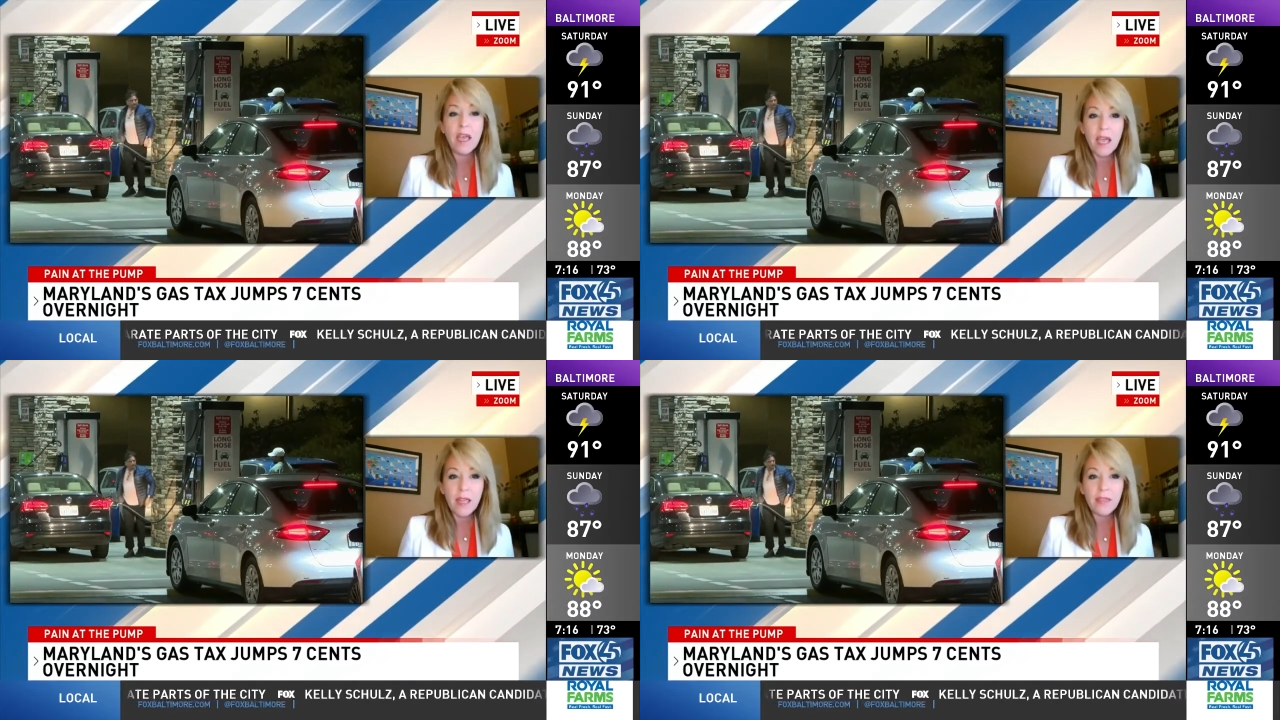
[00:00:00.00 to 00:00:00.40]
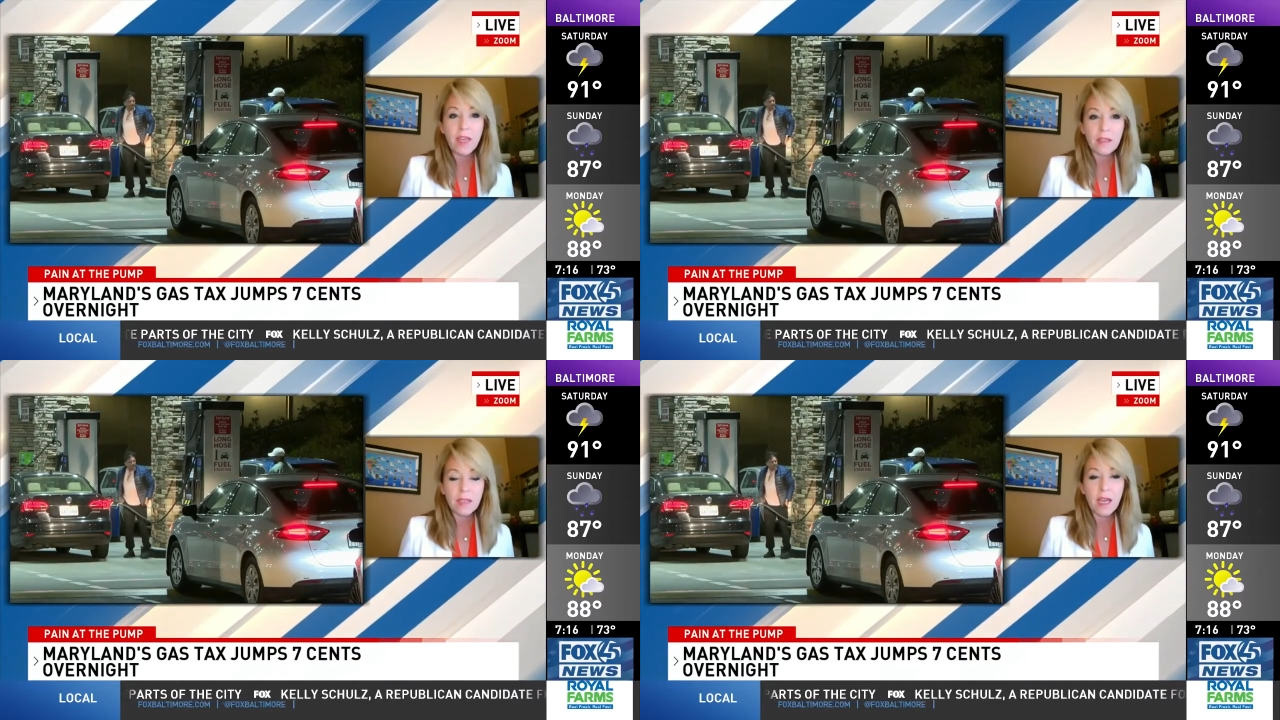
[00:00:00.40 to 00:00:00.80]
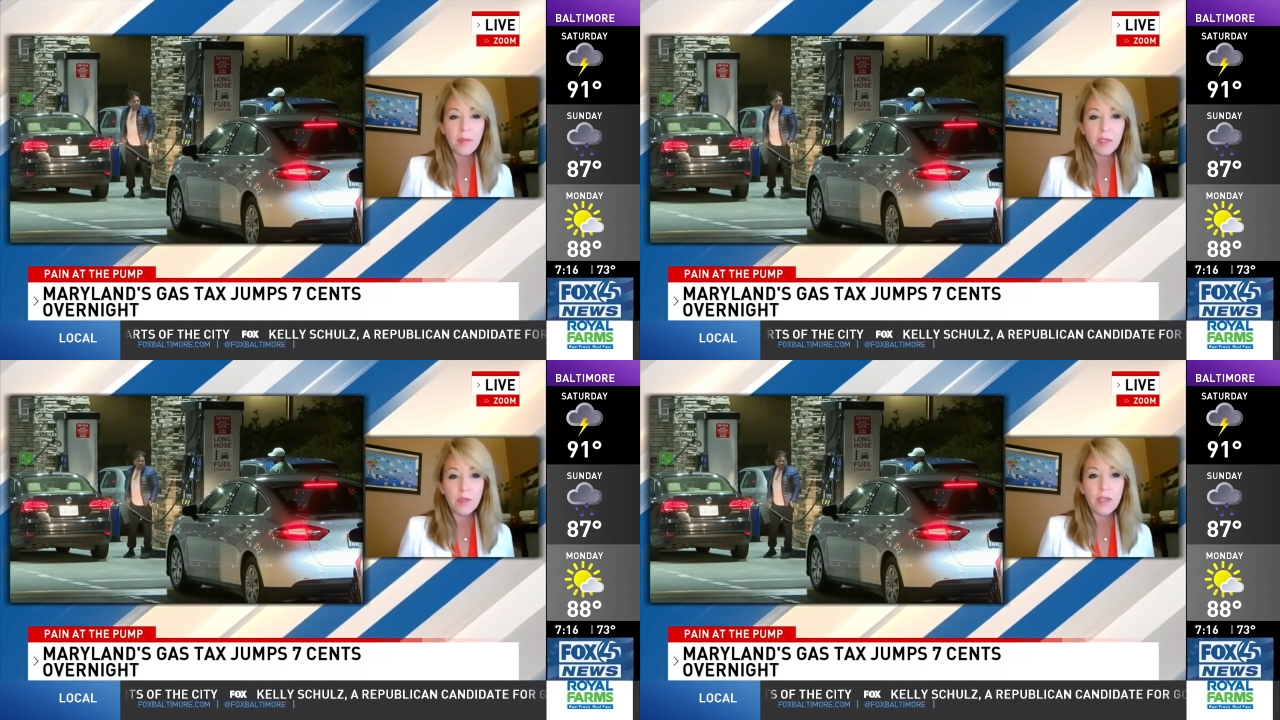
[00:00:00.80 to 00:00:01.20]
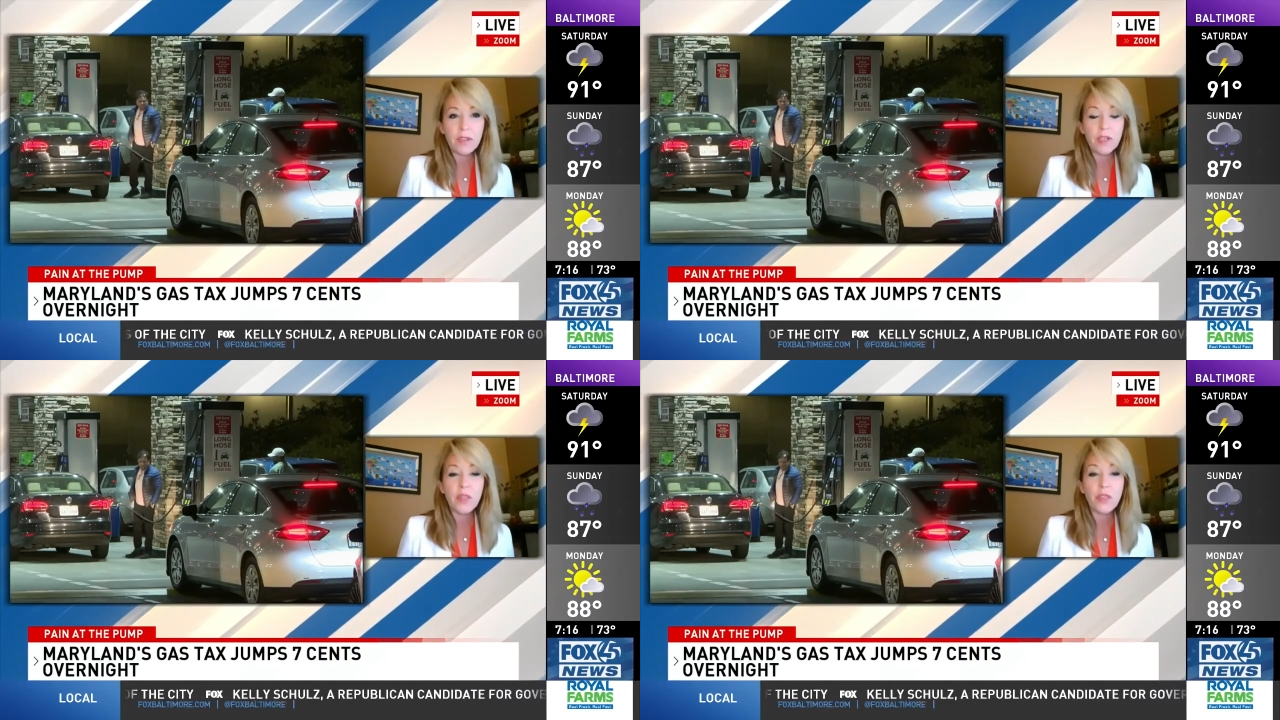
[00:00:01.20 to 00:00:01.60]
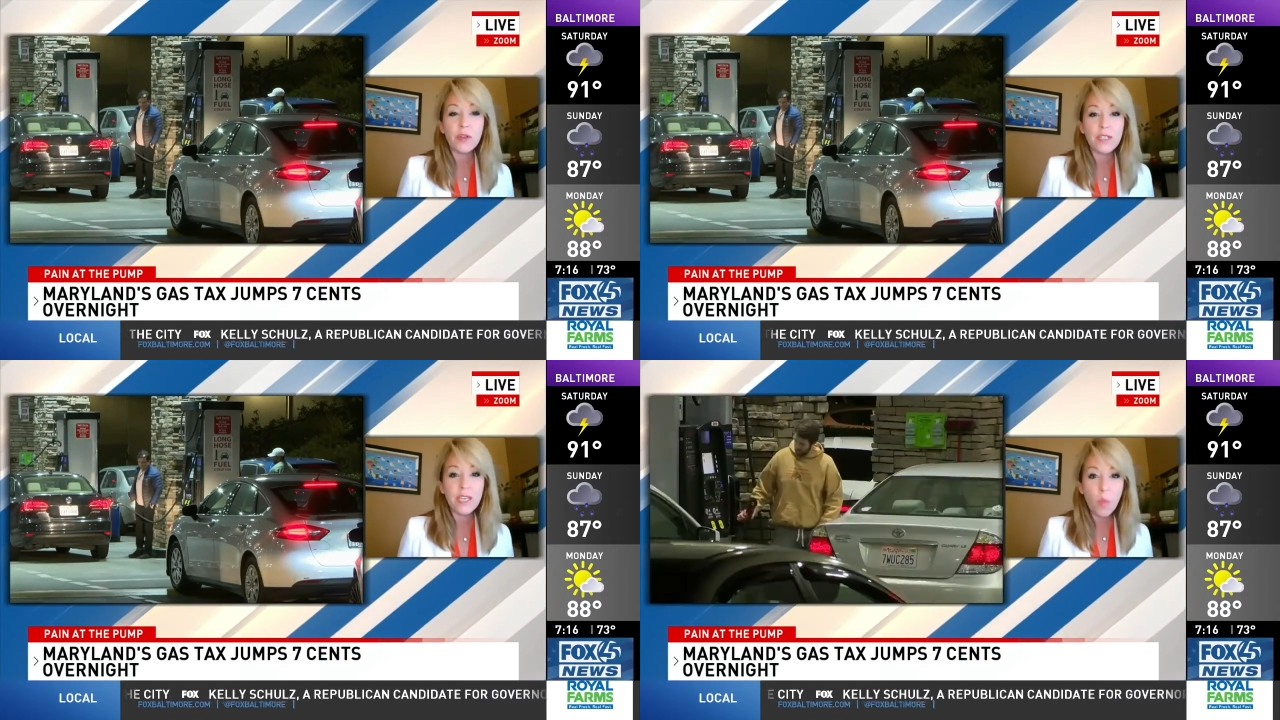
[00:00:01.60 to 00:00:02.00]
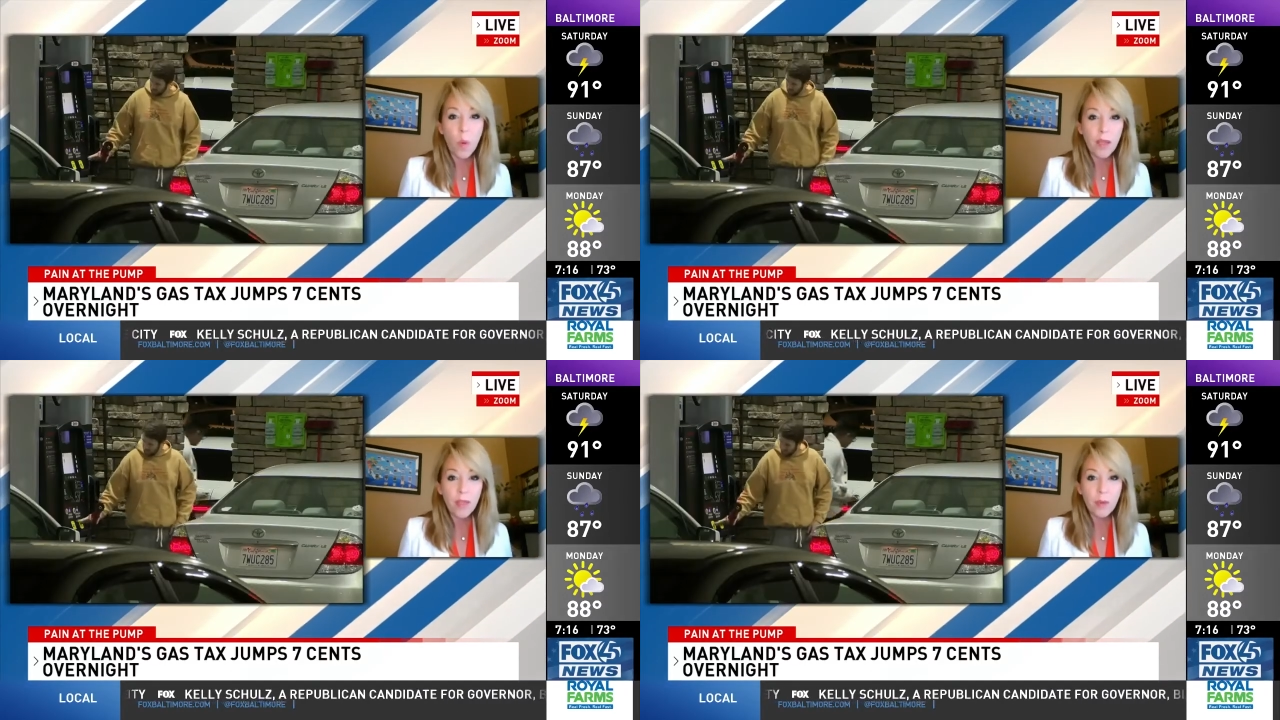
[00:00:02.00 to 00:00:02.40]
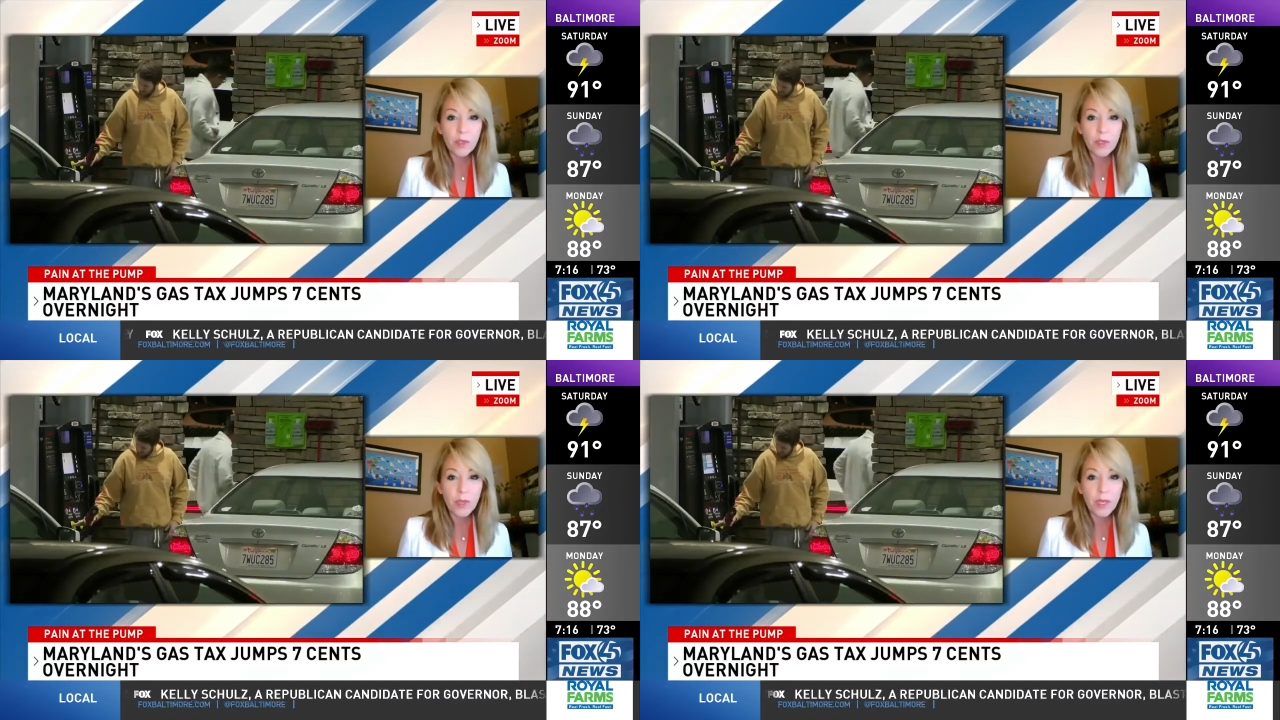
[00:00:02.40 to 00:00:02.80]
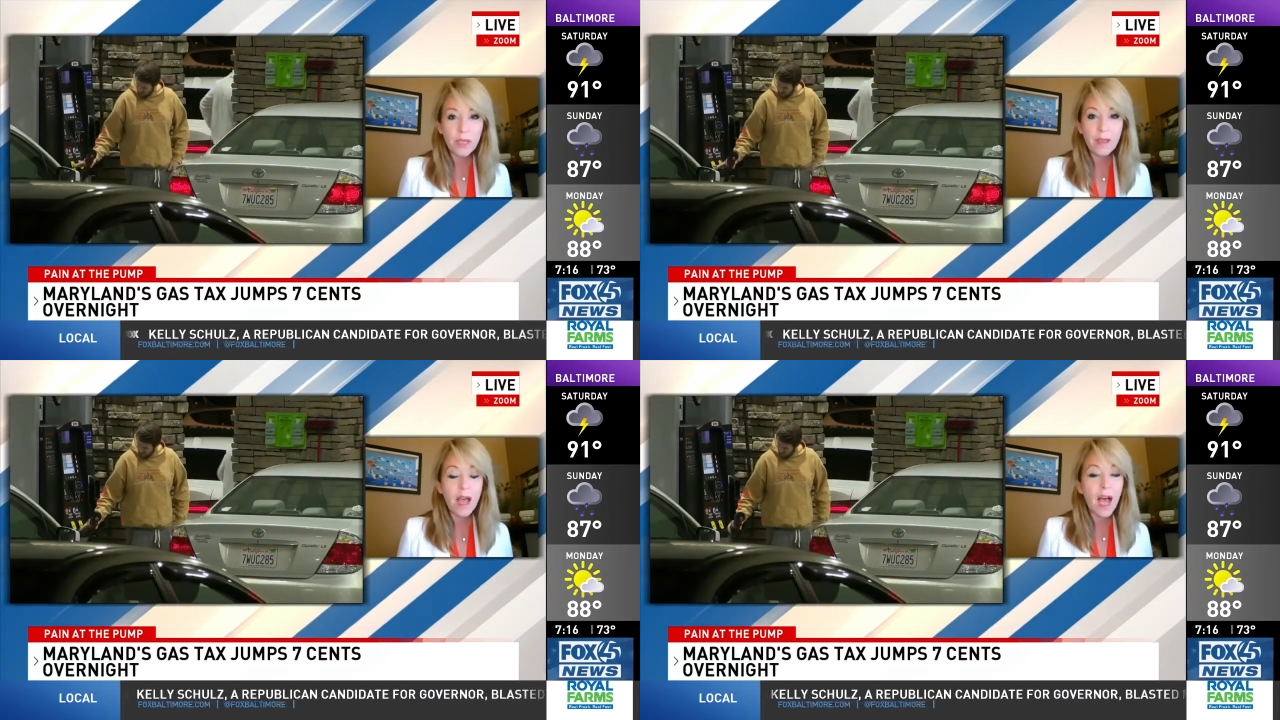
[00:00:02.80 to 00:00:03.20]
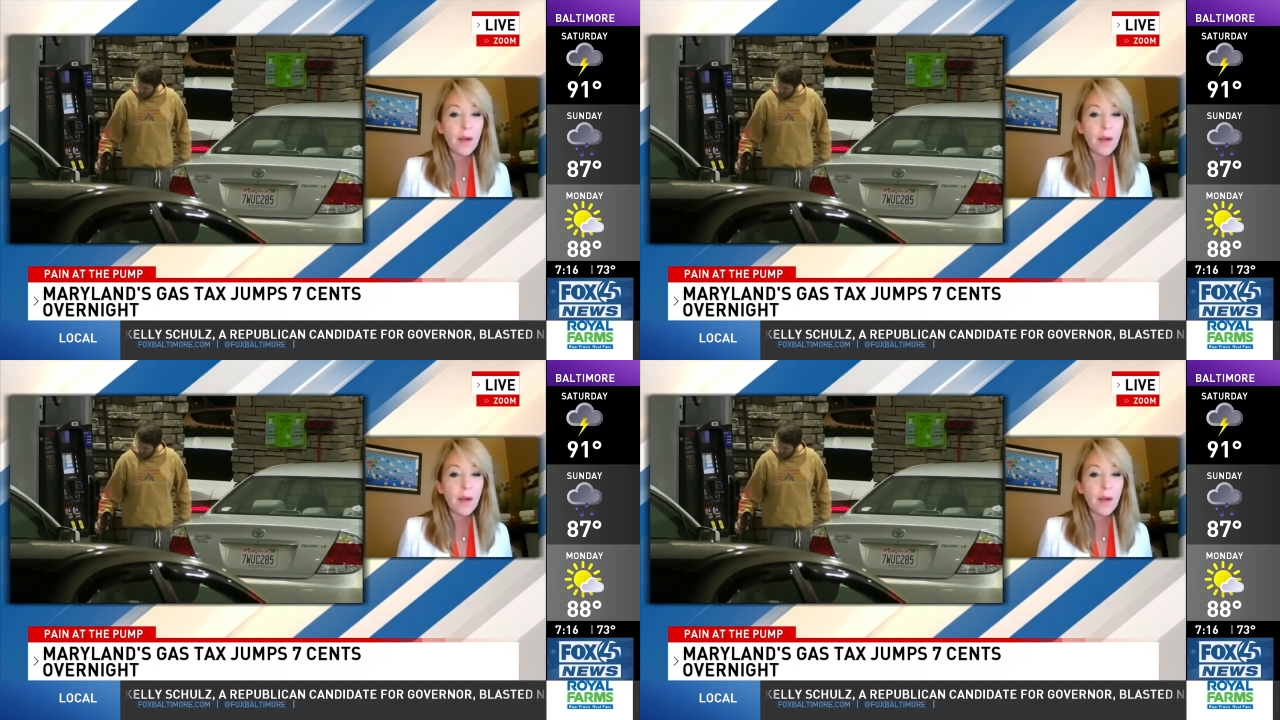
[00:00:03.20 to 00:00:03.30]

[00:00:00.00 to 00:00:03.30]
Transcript: at that time in 2013 why they were doing it.